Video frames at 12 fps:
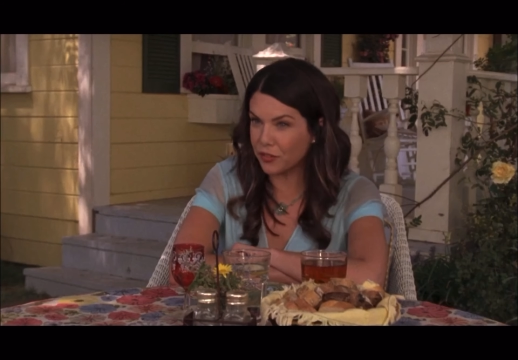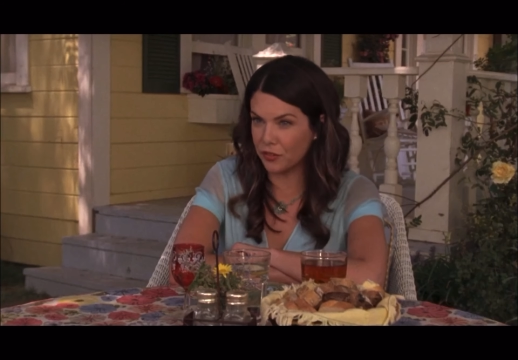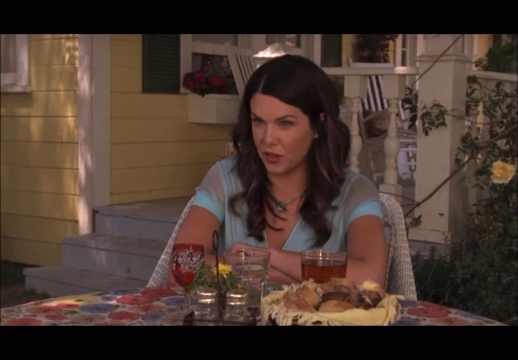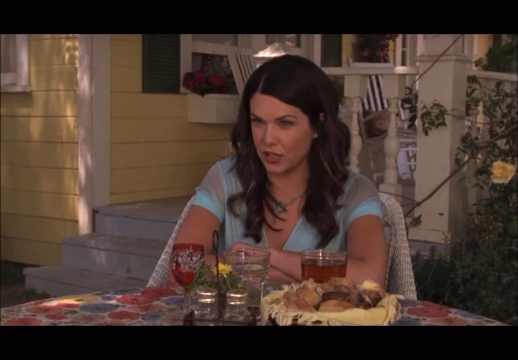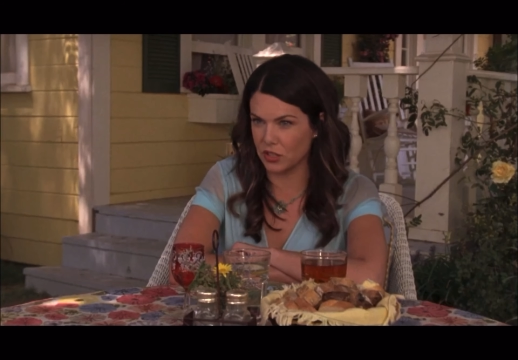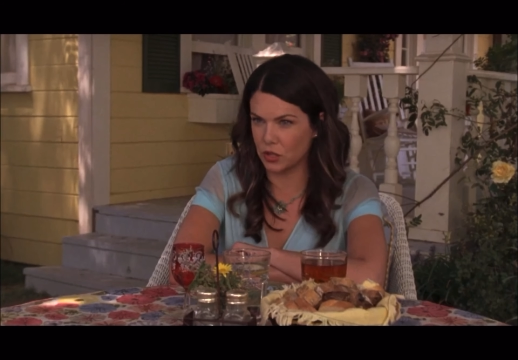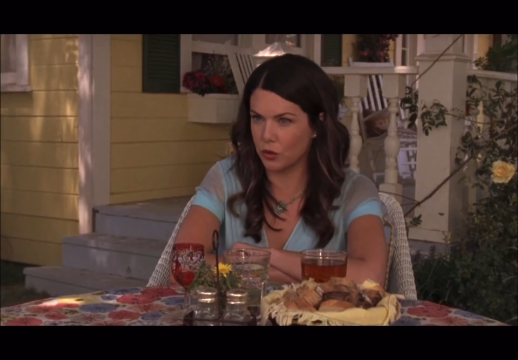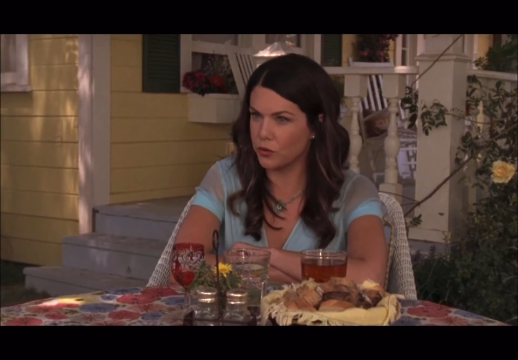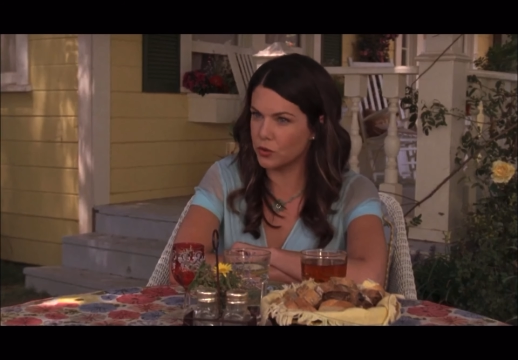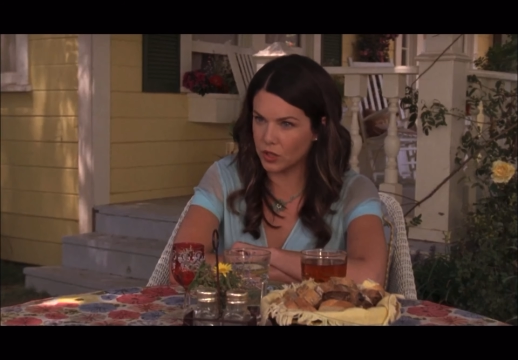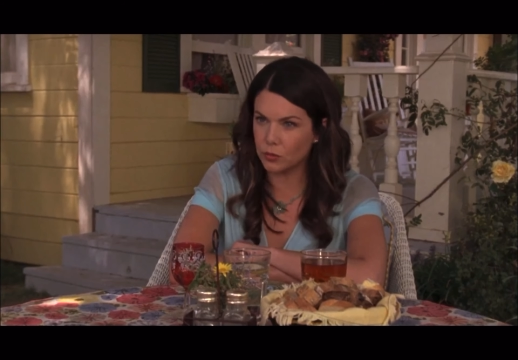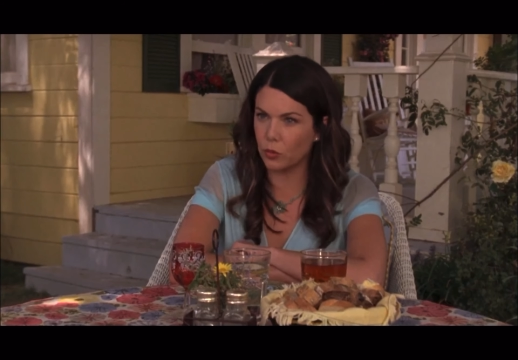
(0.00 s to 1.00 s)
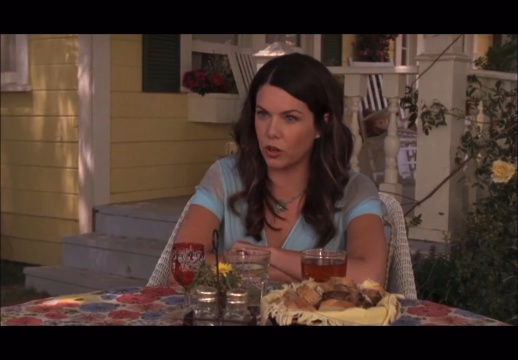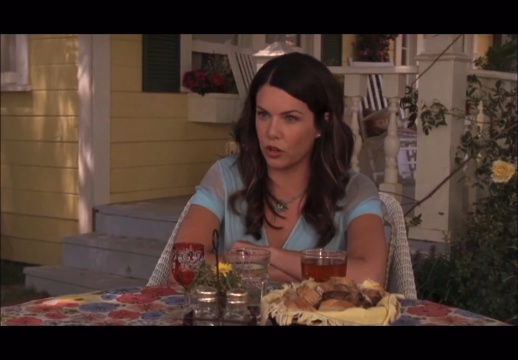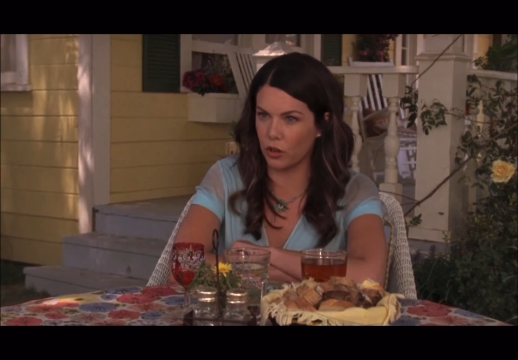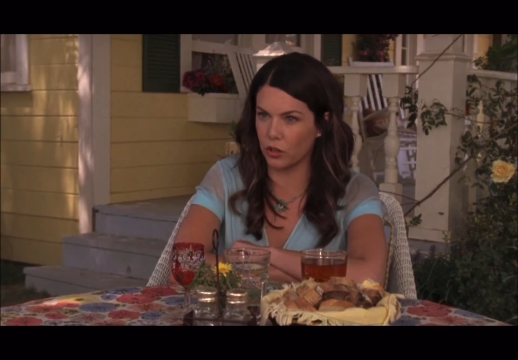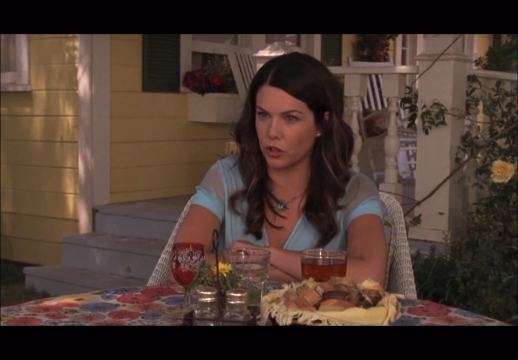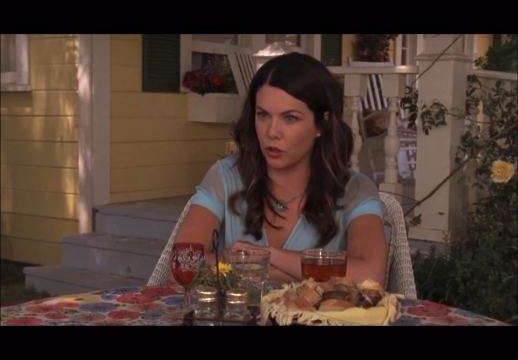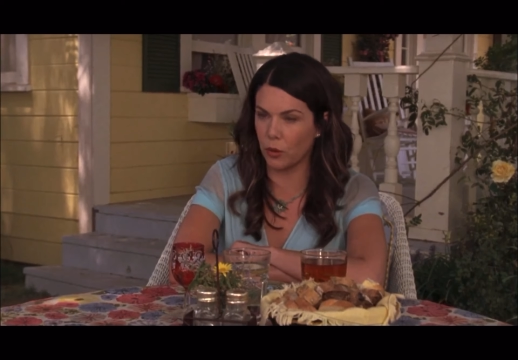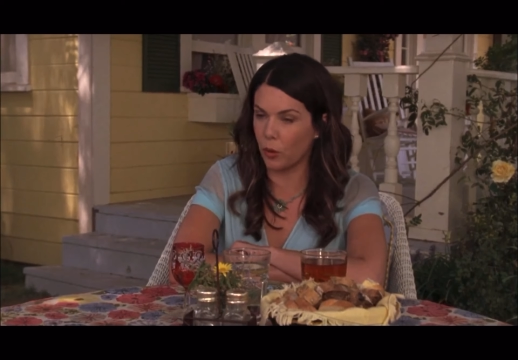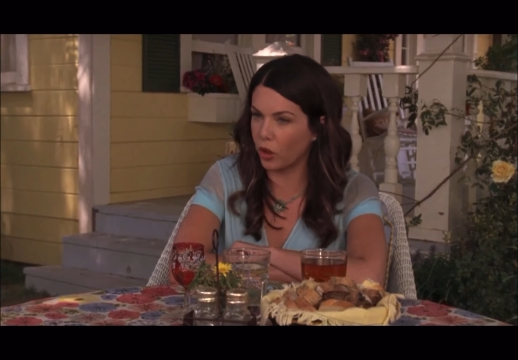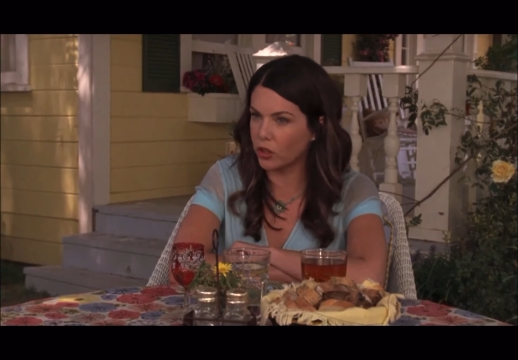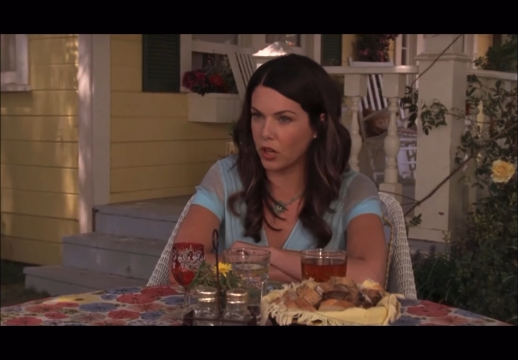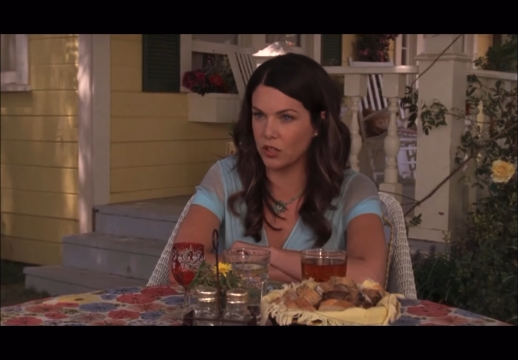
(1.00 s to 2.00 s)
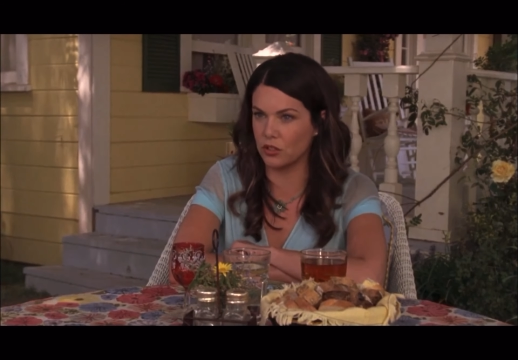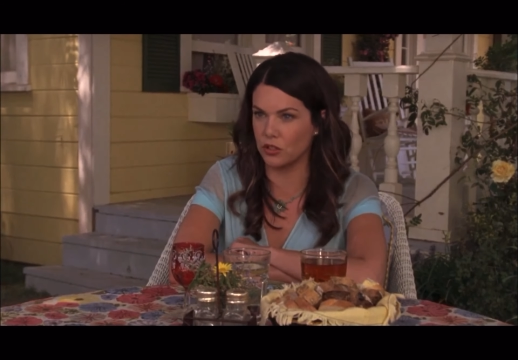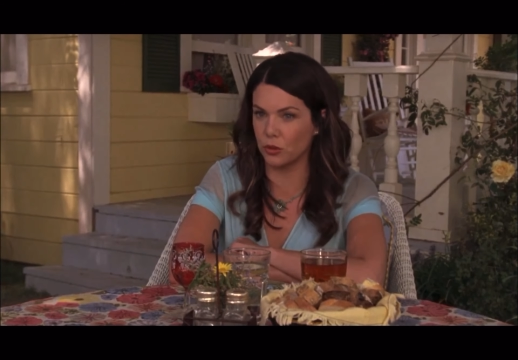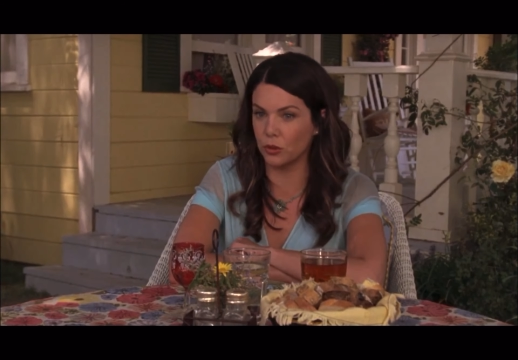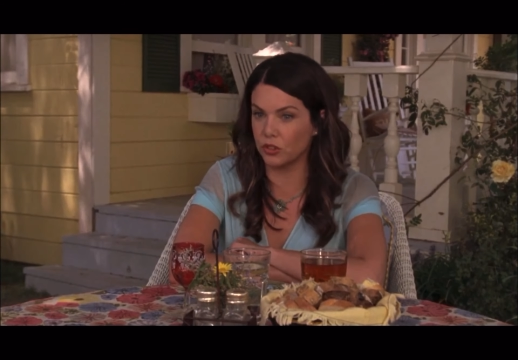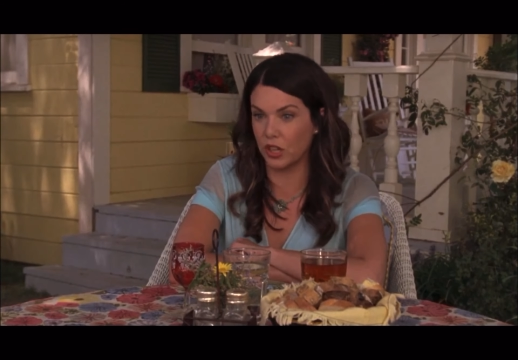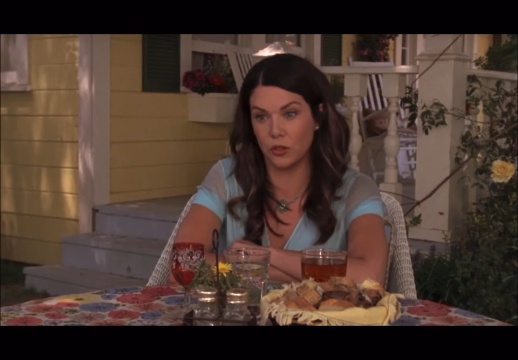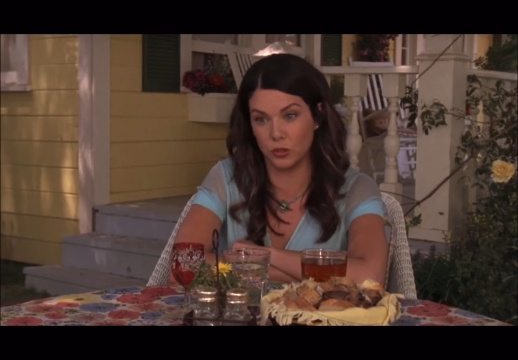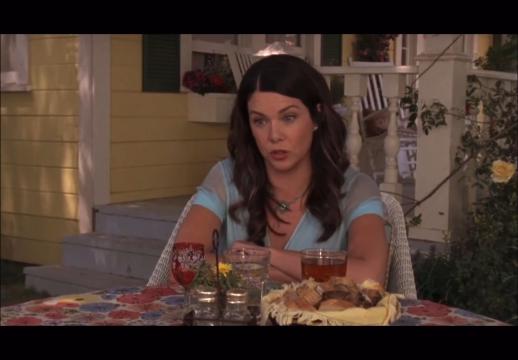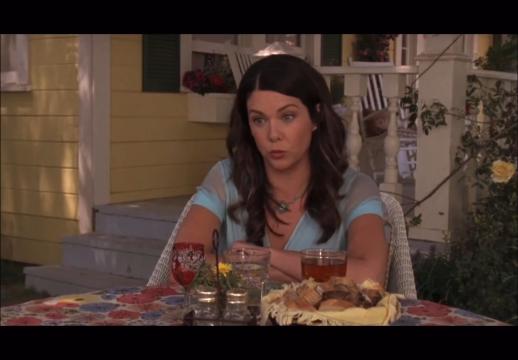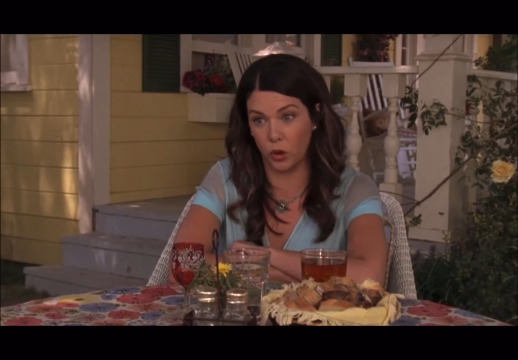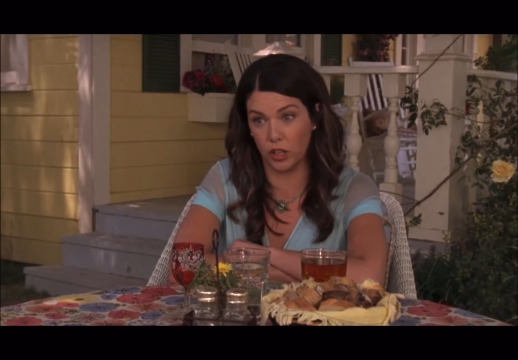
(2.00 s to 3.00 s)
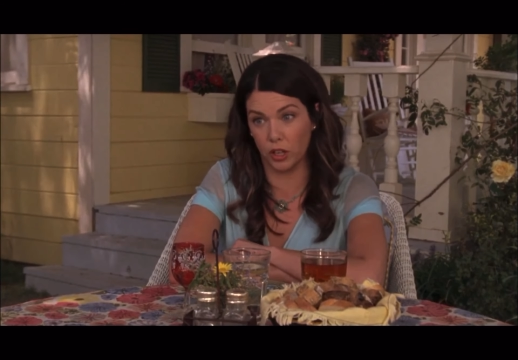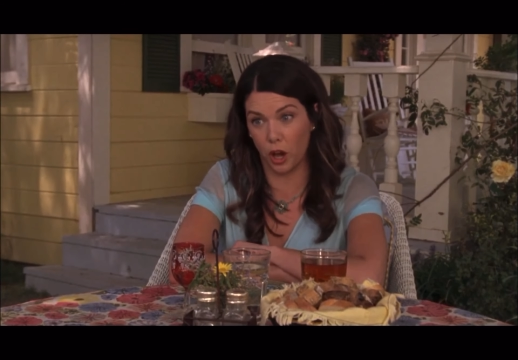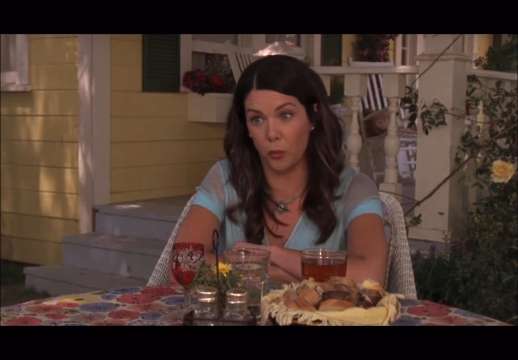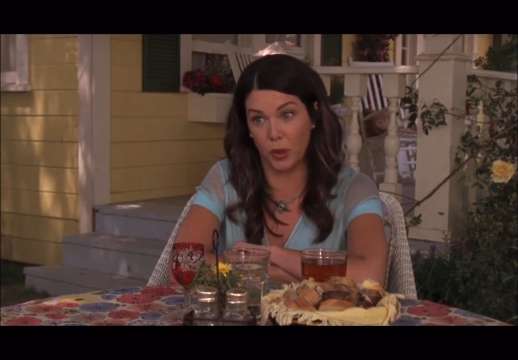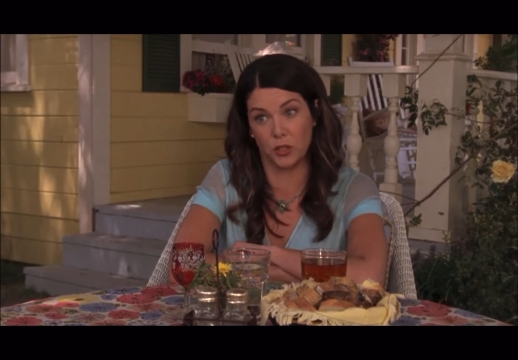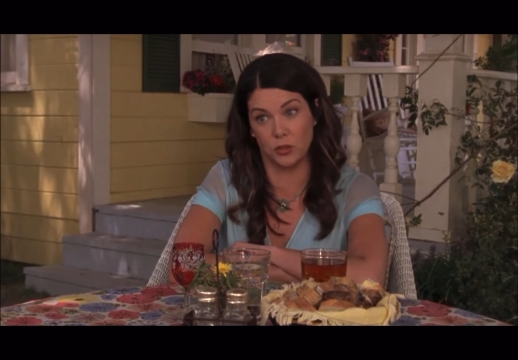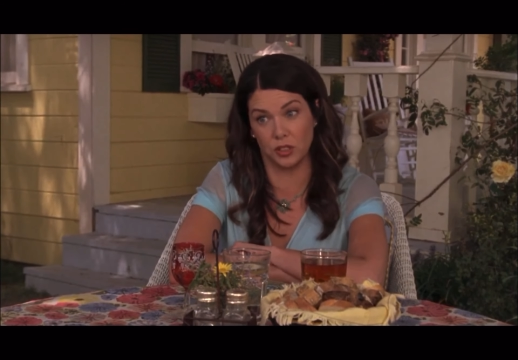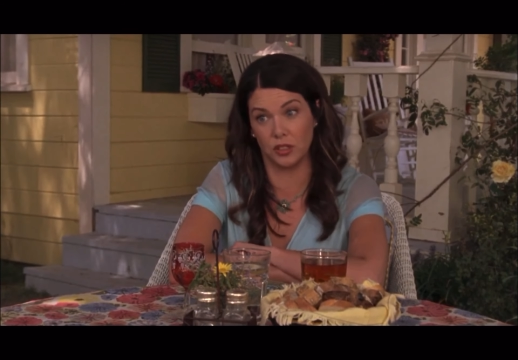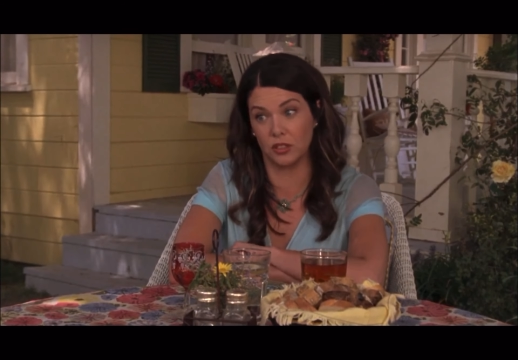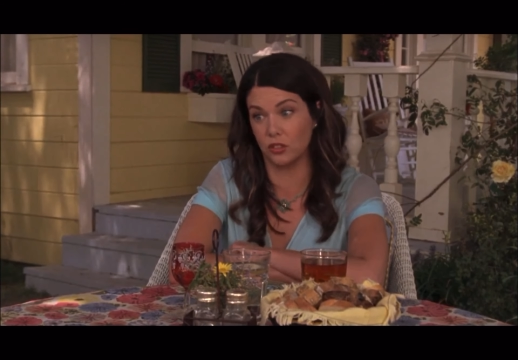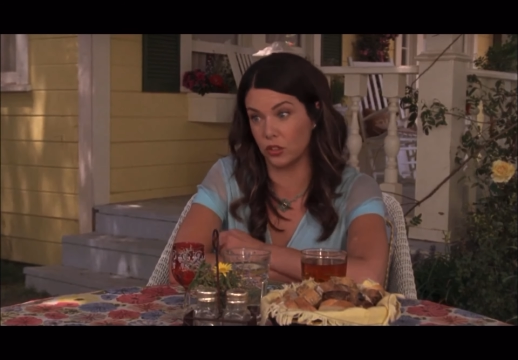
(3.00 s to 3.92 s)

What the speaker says: events. So if you didn't want to go to Europe, all you had to do was say you didn't want to go, but you didn't.